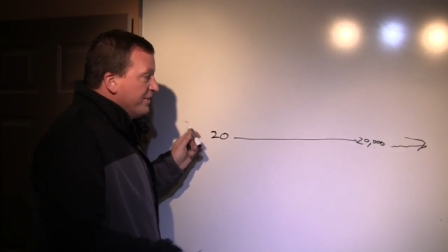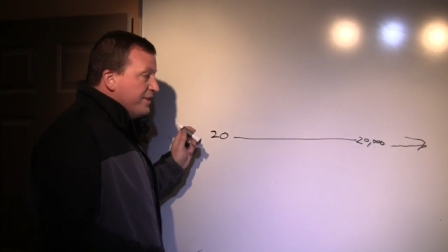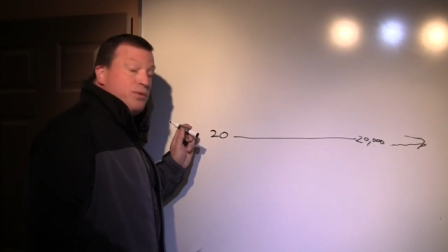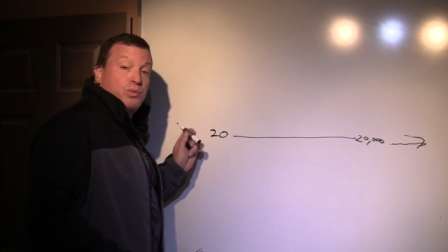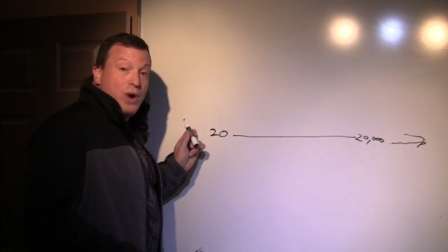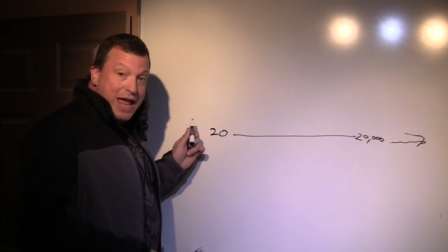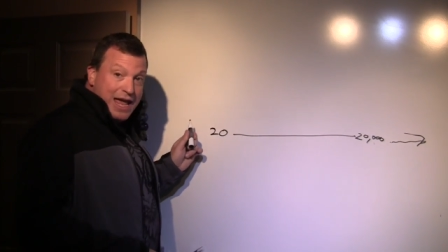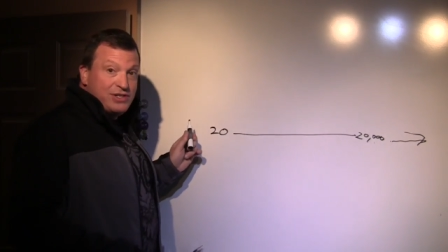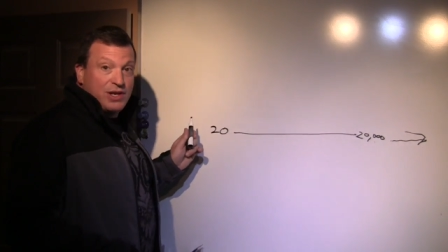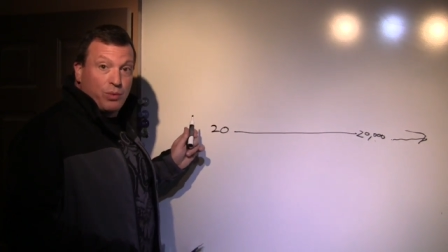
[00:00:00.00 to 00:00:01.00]
The
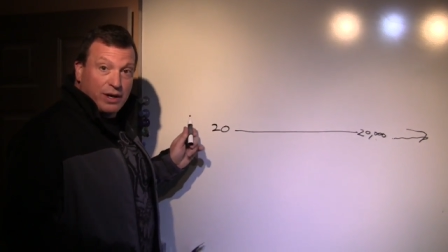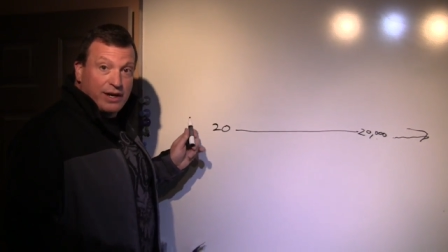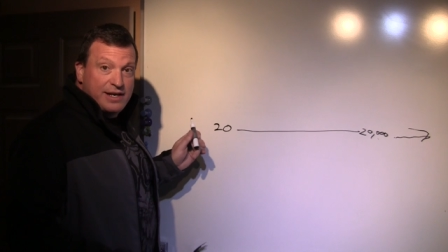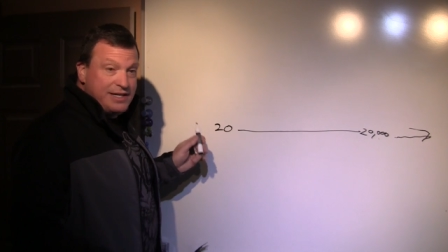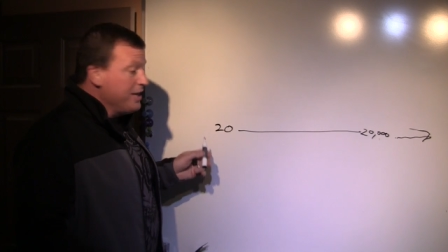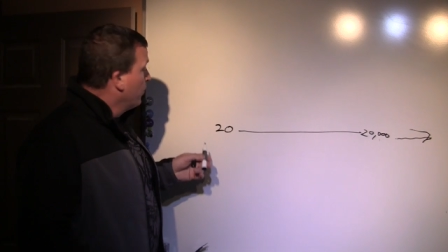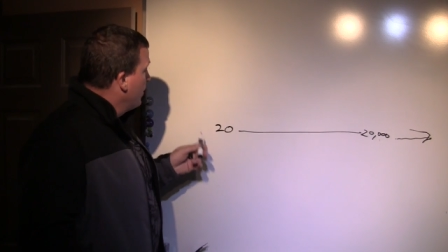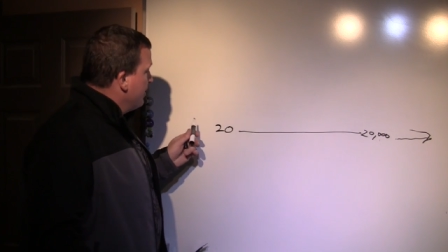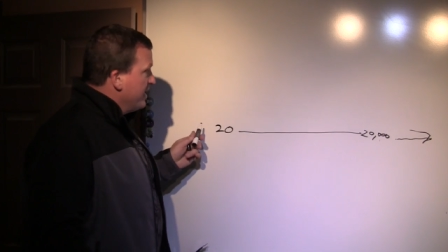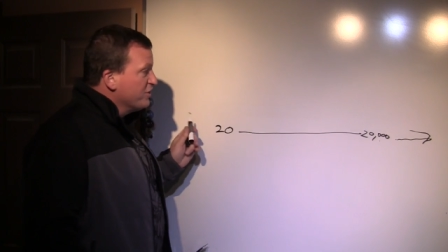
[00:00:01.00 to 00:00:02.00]
range that we're going to deal
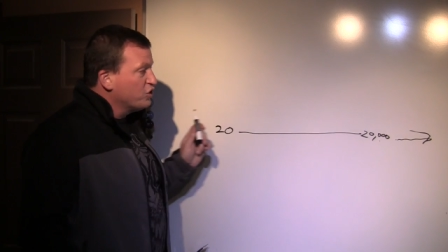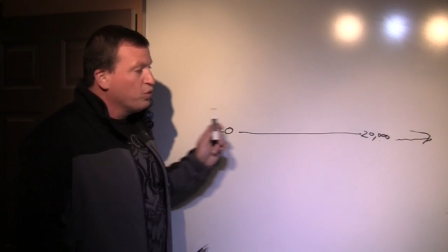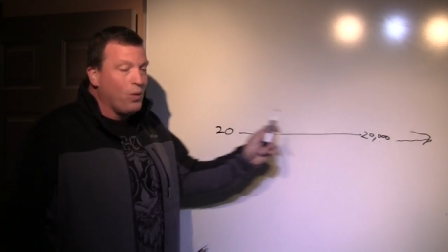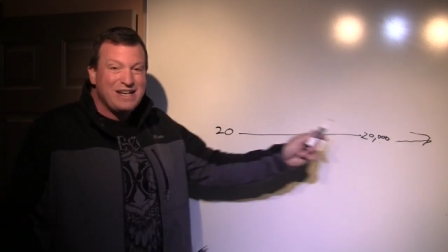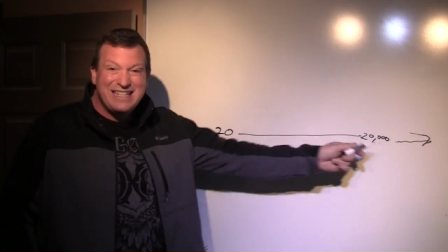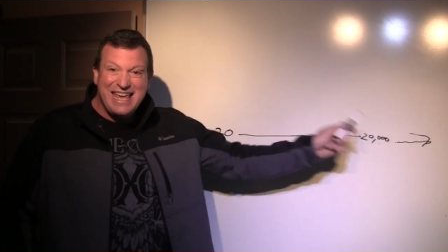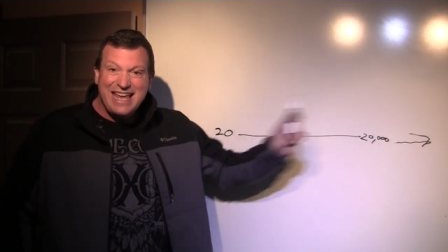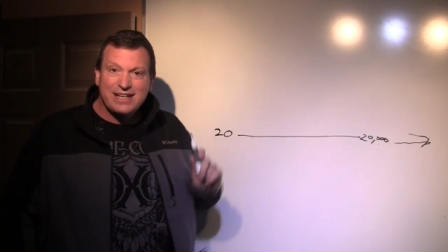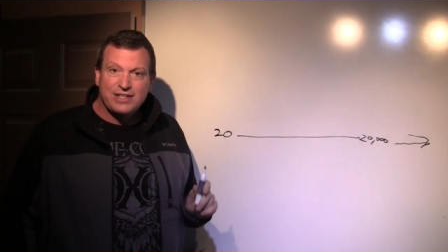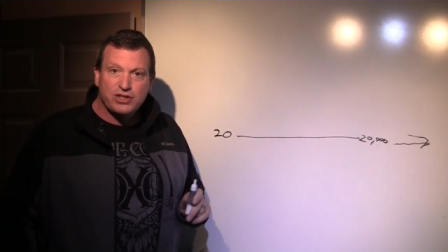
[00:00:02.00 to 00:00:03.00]
with is
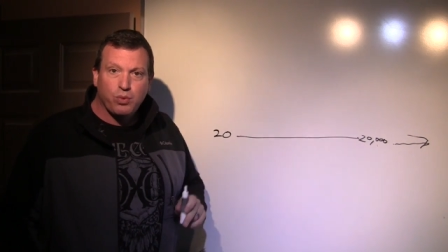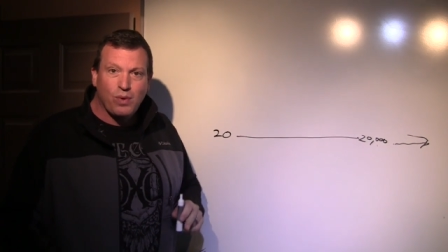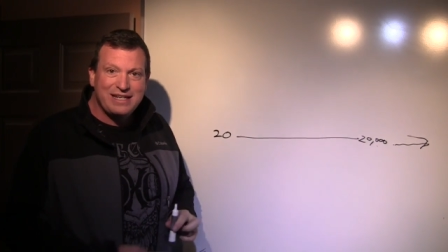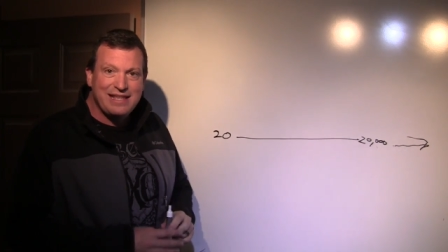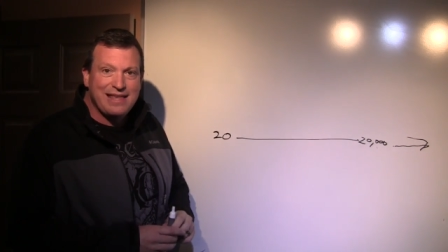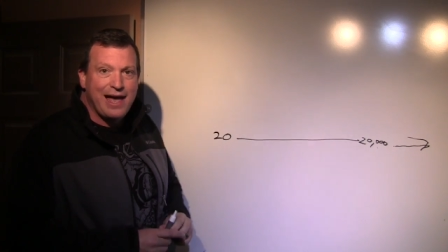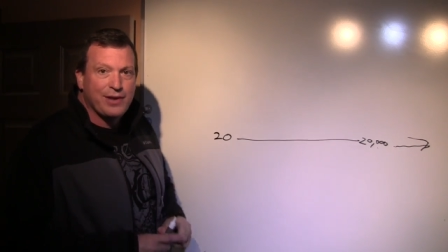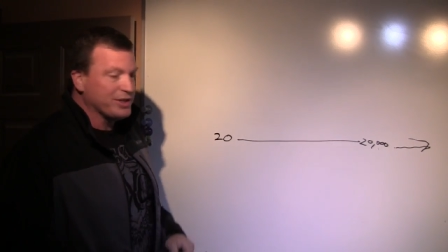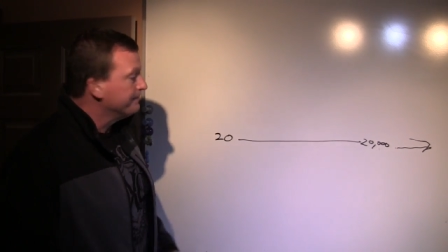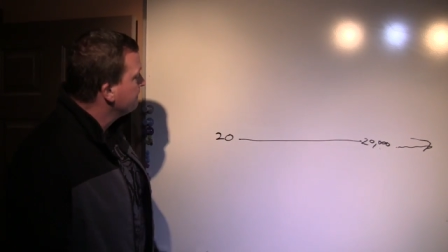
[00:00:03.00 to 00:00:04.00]
20 to
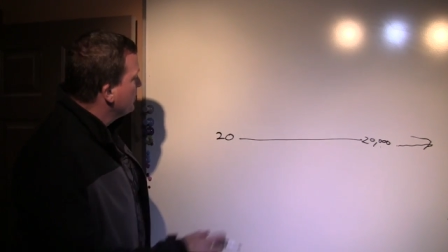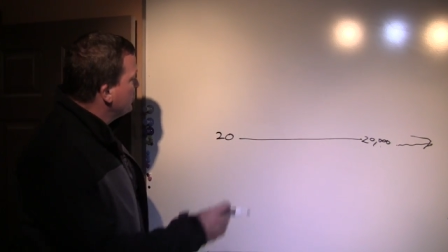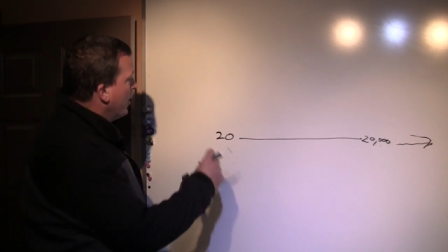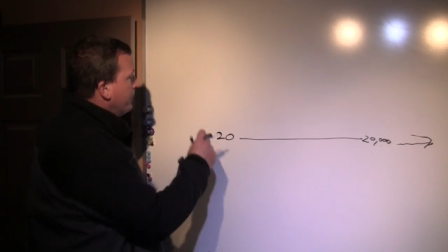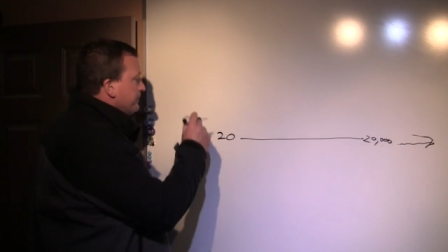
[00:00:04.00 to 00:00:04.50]
20,000. So,